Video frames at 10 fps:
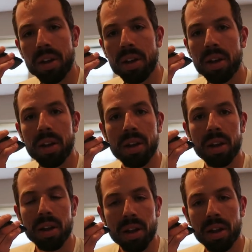
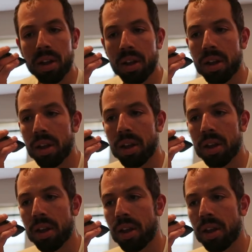Nobody speaks.